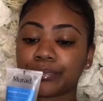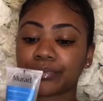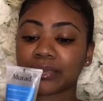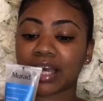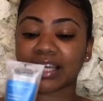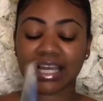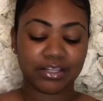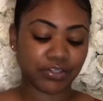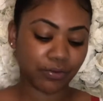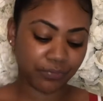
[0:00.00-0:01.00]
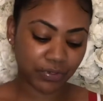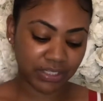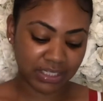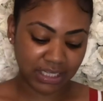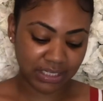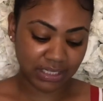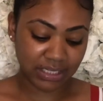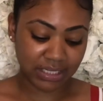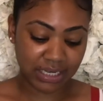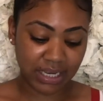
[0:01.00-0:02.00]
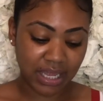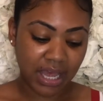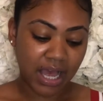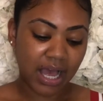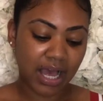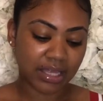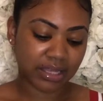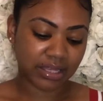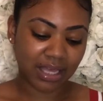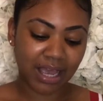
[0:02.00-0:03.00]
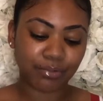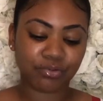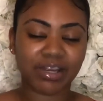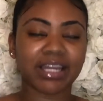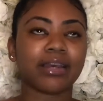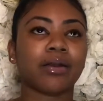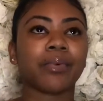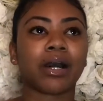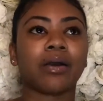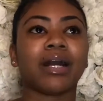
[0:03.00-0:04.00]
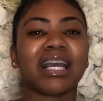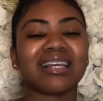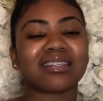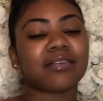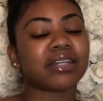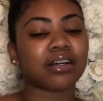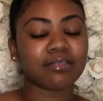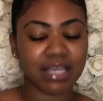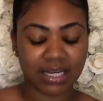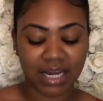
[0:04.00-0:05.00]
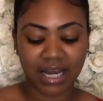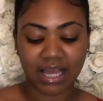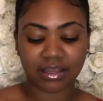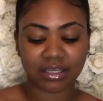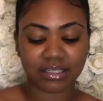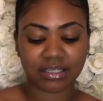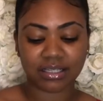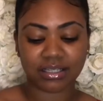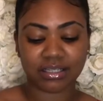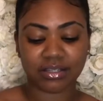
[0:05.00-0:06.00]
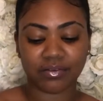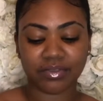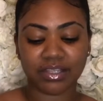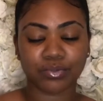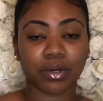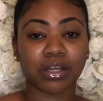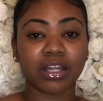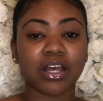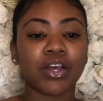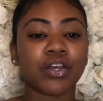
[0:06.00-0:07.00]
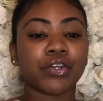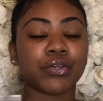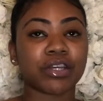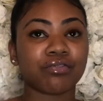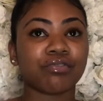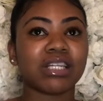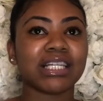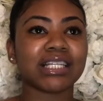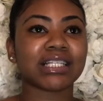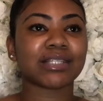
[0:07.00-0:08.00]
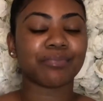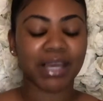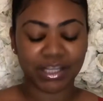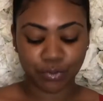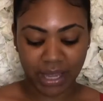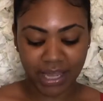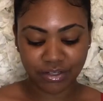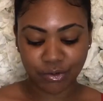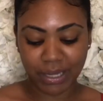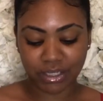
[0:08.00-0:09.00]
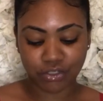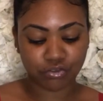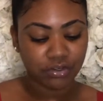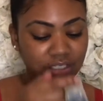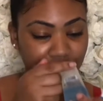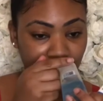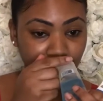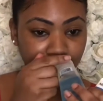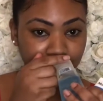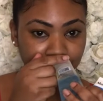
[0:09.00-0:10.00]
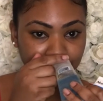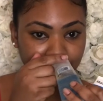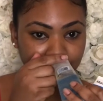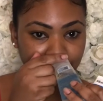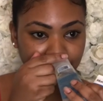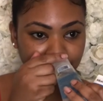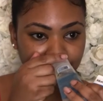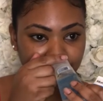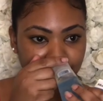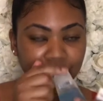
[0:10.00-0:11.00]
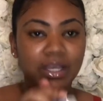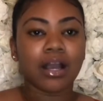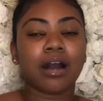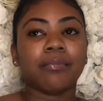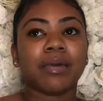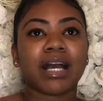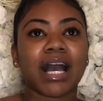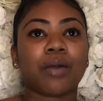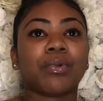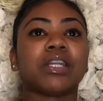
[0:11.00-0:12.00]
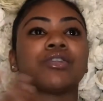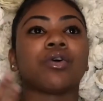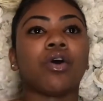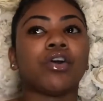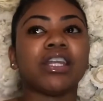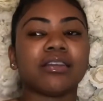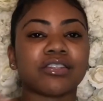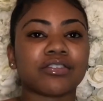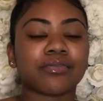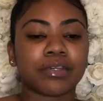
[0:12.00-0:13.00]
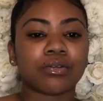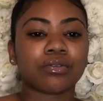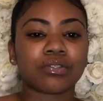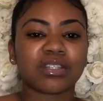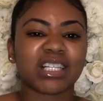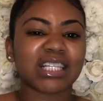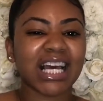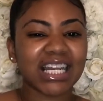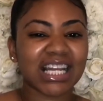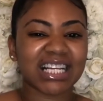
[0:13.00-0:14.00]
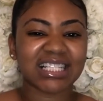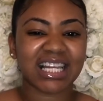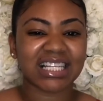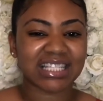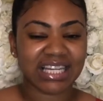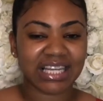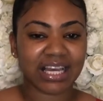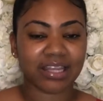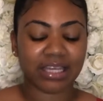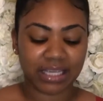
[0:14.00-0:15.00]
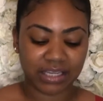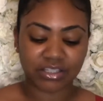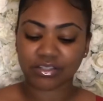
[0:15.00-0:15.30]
okay, so for consistency, I would rate it about a 7 out of 10. I like the consistency of this one. You can really smell, it has quite a strong smell. And when it's on, it just feels, it's kind of like a salicylic, I think. It just